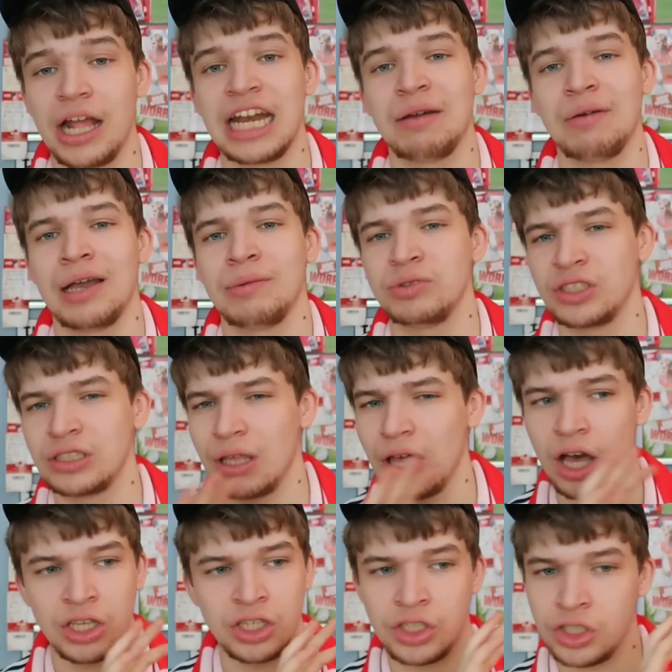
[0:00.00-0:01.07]
anyway, was
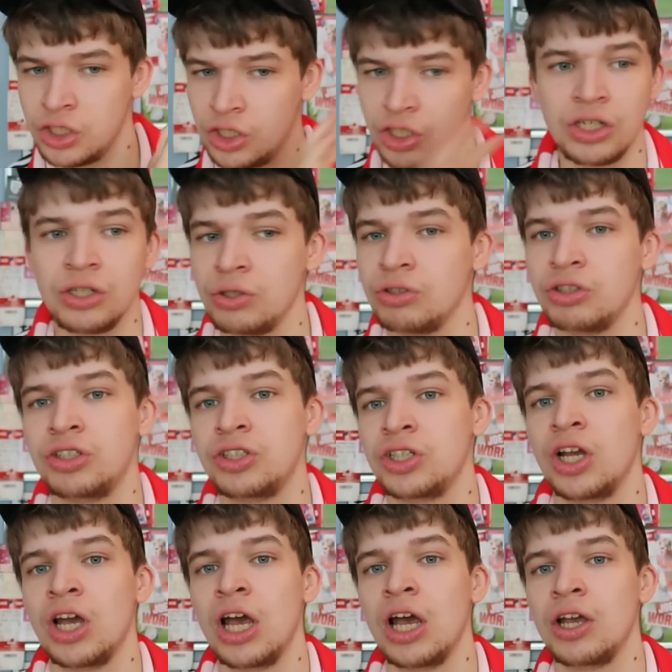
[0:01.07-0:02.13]
a huge
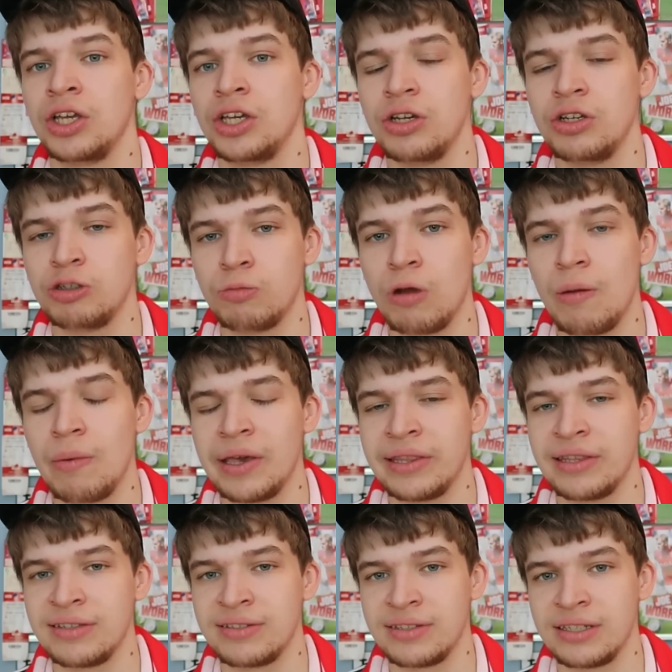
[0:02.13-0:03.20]
moment
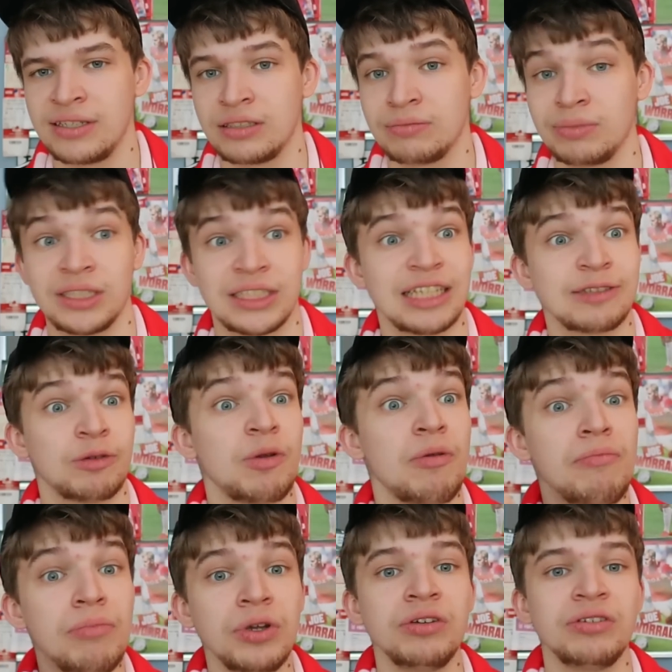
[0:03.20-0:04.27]
in the season, because that's when we
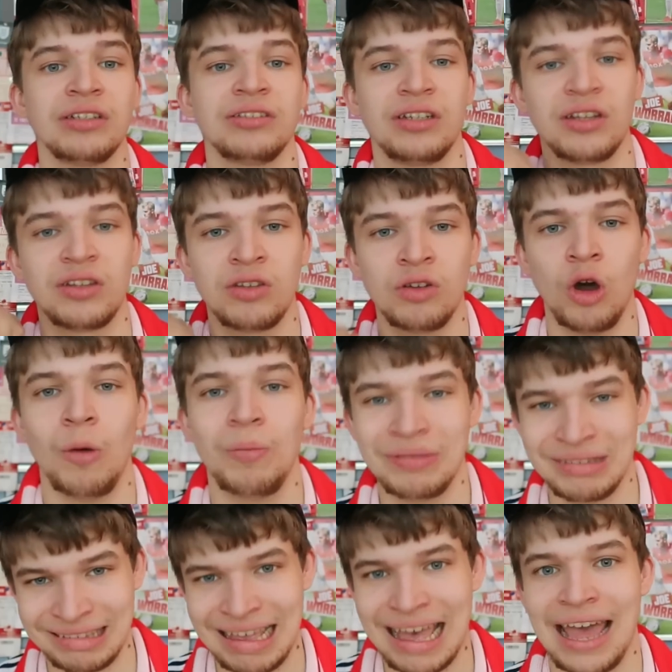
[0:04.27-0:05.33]
moved into the top
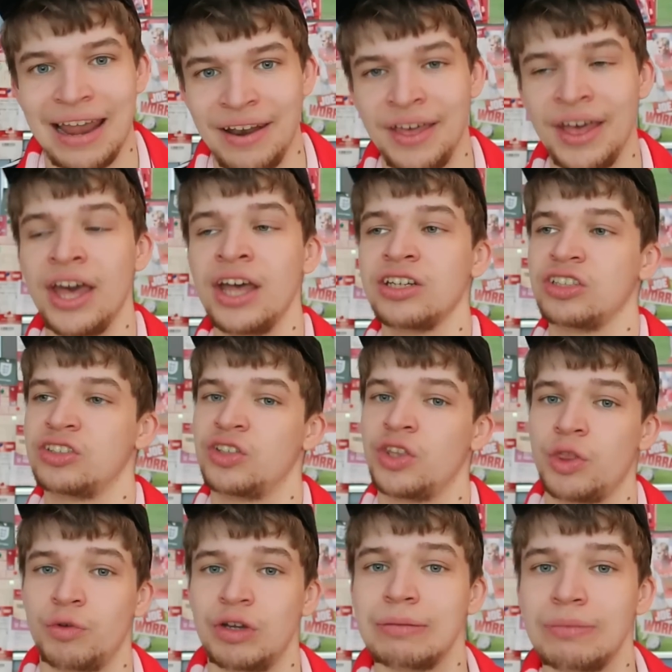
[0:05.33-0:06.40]
10 just
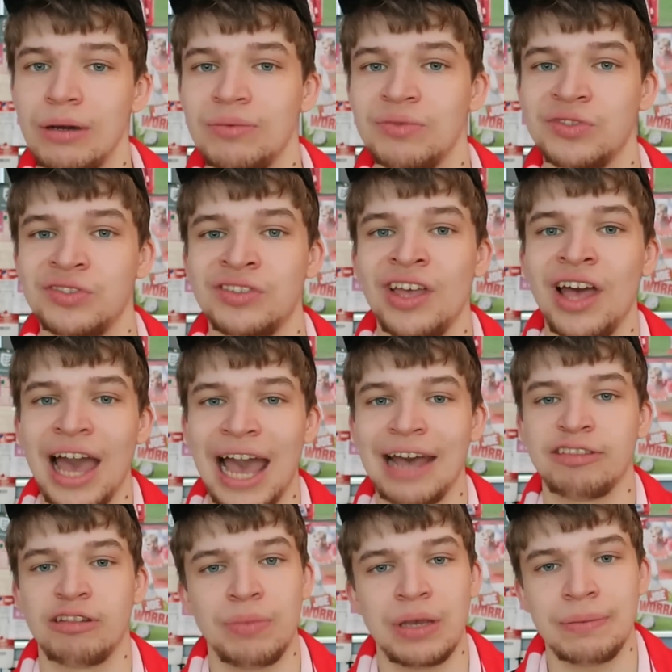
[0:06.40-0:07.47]
3 months
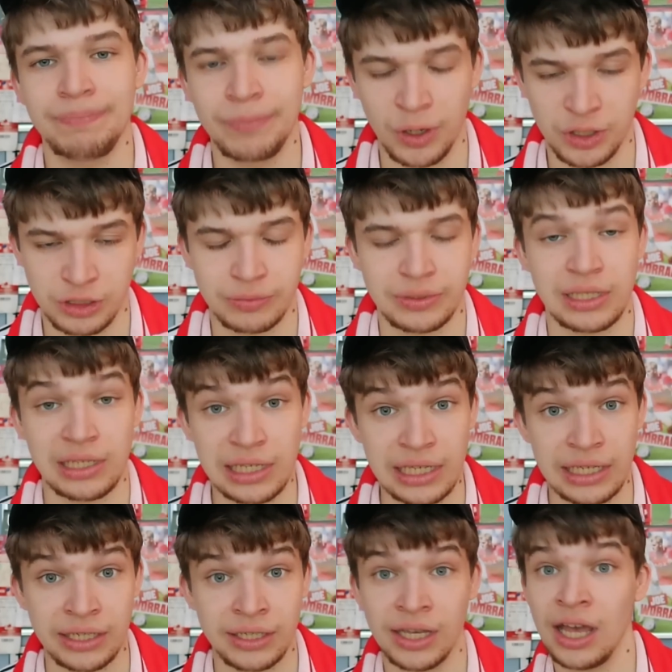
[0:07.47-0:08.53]
after being bottom of the
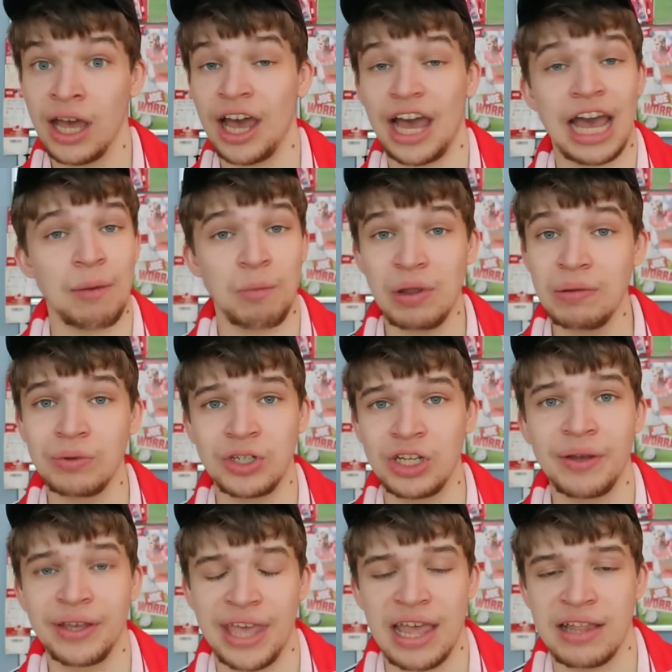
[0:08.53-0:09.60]
league, and we were
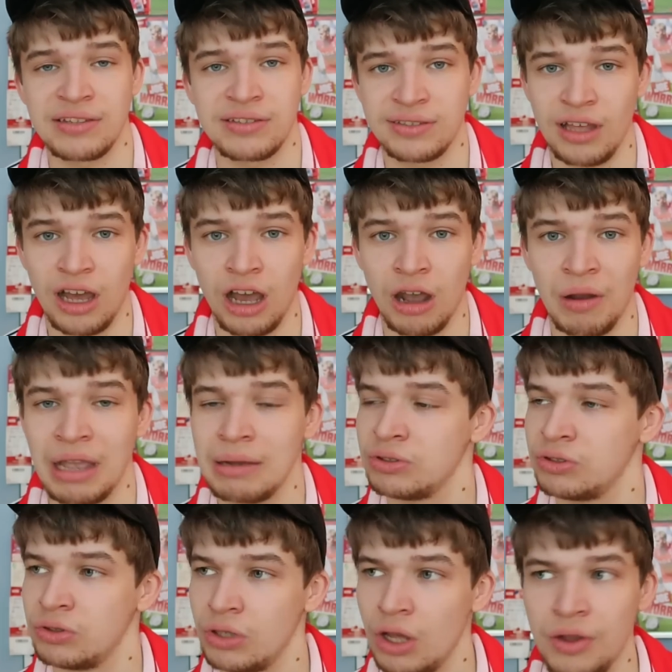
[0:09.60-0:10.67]
doing it in style. It
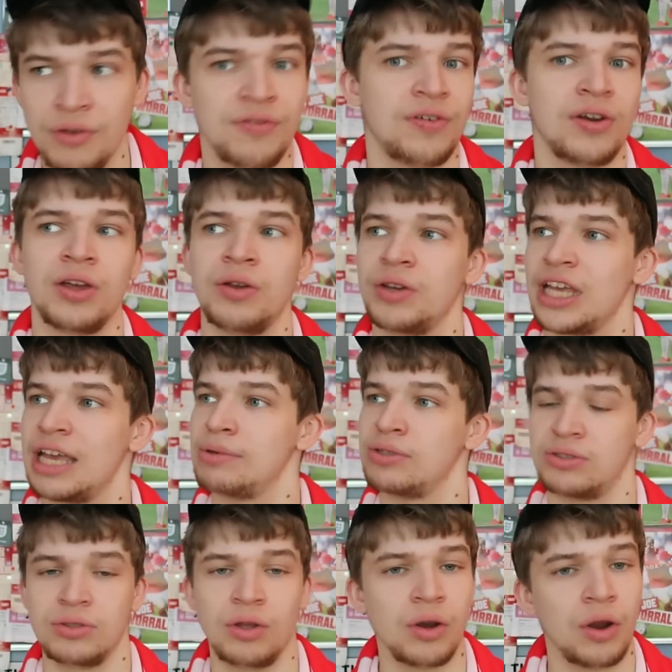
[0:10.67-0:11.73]
was no fluke. It
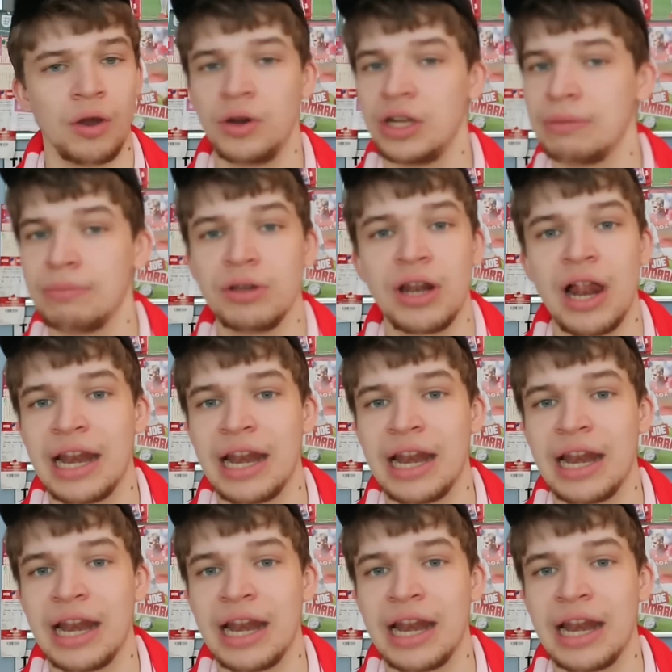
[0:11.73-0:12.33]
was not a honeymoon